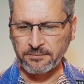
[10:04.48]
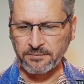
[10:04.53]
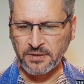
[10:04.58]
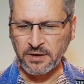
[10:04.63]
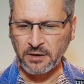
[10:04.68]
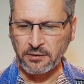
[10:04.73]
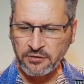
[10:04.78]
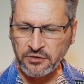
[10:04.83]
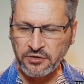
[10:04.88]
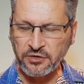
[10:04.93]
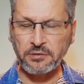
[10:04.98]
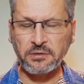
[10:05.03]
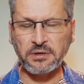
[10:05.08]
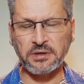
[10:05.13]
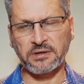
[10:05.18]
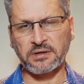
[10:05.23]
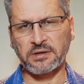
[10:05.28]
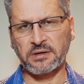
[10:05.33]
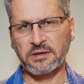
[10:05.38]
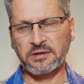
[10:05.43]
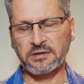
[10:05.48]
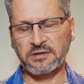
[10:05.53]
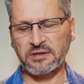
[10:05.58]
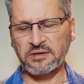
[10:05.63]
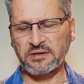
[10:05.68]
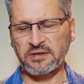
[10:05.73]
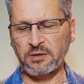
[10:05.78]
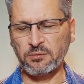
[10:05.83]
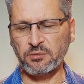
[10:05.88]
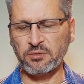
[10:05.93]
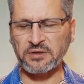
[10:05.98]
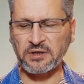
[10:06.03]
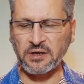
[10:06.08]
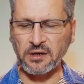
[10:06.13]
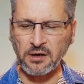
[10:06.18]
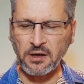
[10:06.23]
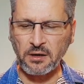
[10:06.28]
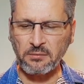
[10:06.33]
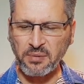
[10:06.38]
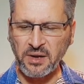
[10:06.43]
Don't do it, says Hebrews. Don't
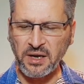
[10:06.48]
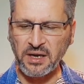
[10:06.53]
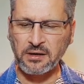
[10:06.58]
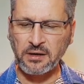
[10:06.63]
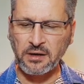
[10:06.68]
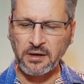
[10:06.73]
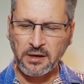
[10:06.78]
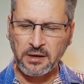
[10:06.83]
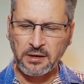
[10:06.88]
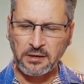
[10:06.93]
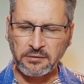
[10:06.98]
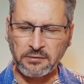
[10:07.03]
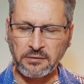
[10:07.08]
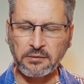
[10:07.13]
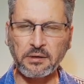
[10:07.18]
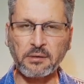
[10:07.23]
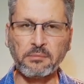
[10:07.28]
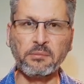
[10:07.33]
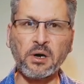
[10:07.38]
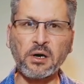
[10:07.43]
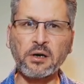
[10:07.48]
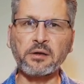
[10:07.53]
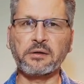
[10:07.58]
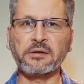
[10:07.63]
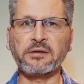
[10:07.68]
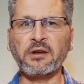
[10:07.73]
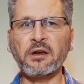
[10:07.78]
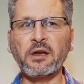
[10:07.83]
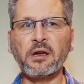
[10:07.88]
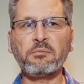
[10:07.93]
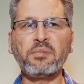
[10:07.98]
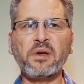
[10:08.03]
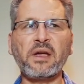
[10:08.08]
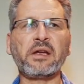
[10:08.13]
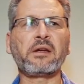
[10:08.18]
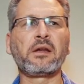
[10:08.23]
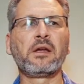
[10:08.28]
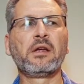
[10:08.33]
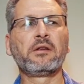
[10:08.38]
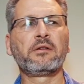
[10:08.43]
go back to the model. Don't go
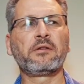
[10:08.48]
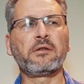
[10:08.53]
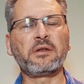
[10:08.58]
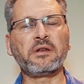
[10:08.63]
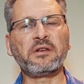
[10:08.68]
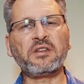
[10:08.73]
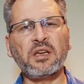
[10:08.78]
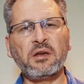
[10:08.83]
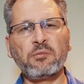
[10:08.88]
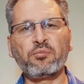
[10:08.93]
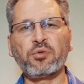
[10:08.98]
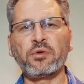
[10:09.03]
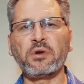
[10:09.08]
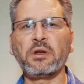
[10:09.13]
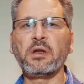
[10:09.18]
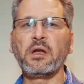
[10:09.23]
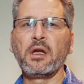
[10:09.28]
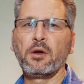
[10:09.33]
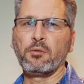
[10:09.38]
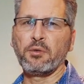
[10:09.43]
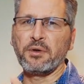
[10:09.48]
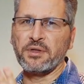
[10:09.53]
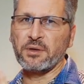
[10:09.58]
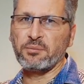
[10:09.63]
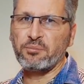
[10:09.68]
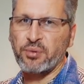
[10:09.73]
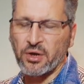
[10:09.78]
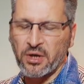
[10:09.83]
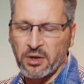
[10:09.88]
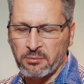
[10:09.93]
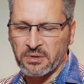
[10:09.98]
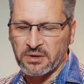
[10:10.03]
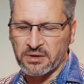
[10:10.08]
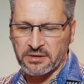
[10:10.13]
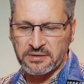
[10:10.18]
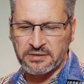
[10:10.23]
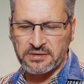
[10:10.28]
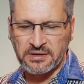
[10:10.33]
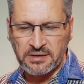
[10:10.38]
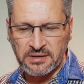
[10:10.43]
back to the temporary when the
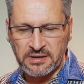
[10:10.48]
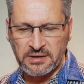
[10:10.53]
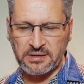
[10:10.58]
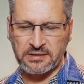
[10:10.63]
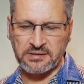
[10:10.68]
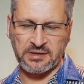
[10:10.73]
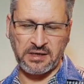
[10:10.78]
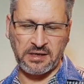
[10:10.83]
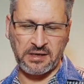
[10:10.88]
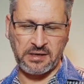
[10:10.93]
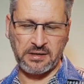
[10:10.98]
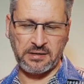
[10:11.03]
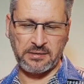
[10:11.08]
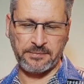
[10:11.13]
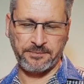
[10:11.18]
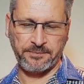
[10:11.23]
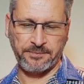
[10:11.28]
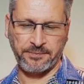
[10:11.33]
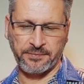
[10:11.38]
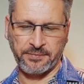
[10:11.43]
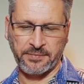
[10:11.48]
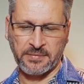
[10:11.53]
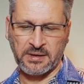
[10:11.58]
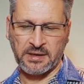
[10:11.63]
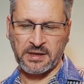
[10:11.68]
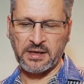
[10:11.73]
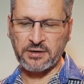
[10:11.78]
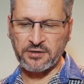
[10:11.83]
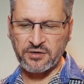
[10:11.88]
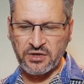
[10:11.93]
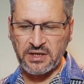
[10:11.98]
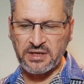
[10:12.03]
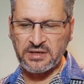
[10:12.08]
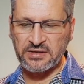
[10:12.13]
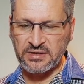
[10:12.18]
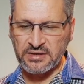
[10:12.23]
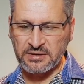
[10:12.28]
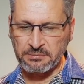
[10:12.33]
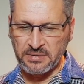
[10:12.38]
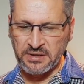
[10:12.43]
permanent is here. And
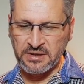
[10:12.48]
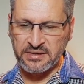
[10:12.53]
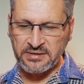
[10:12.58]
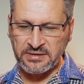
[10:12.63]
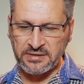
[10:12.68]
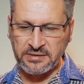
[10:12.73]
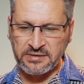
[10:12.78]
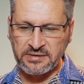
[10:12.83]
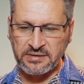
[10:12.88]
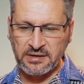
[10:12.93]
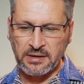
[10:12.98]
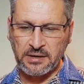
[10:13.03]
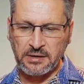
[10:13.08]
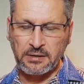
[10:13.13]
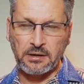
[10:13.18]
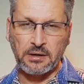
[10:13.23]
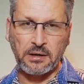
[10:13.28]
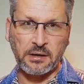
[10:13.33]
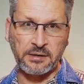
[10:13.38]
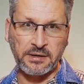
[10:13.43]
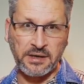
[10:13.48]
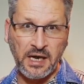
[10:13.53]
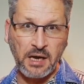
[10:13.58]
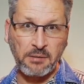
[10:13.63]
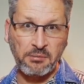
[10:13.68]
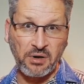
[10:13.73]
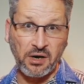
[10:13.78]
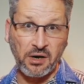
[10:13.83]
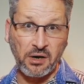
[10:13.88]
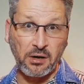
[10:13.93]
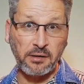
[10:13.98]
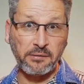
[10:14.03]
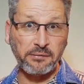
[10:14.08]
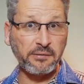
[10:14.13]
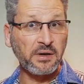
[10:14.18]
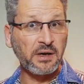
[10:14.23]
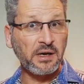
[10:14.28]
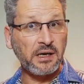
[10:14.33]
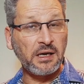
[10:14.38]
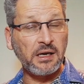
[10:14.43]
Jesus ministers on our behalf
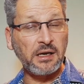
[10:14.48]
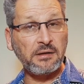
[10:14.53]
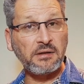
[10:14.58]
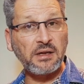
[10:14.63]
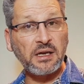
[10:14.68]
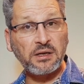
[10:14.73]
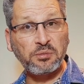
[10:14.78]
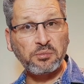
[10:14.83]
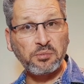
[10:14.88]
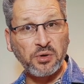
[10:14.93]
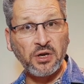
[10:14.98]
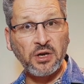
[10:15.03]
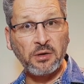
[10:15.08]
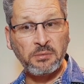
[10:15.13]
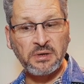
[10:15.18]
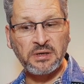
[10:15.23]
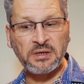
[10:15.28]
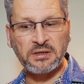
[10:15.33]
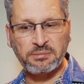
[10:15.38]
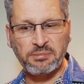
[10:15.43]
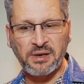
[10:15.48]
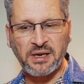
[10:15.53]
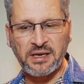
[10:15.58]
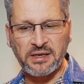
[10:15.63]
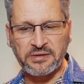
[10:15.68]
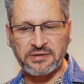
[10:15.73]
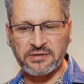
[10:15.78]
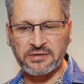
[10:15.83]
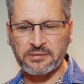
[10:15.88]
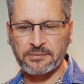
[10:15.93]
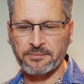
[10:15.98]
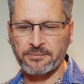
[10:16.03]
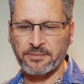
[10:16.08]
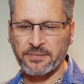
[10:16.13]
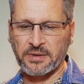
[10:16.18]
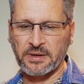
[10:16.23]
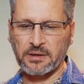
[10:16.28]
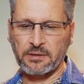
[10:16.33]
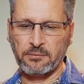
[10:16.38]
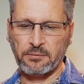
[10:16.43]
in that permanent place,
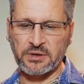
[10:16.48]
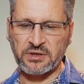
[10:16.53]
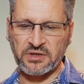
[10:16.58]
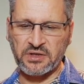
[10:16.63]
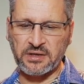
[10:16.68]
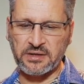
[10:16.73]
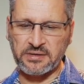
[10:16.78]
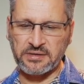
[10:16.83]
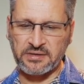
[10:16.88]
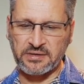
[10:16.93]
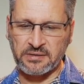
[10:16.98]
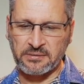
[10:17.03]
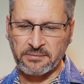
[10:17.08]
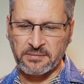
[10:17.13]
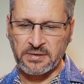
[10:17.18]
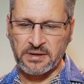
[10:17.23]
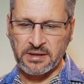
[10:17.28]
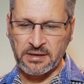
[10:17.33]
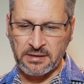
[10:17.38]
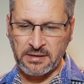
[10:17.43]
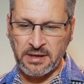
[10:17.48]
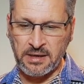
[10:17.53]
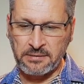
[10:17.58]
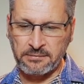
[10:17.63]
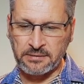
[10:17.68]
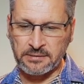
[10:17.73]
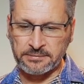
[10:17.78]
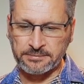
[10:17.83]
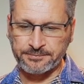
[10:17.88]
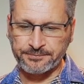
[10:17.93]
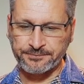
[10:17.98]
which is in heaven.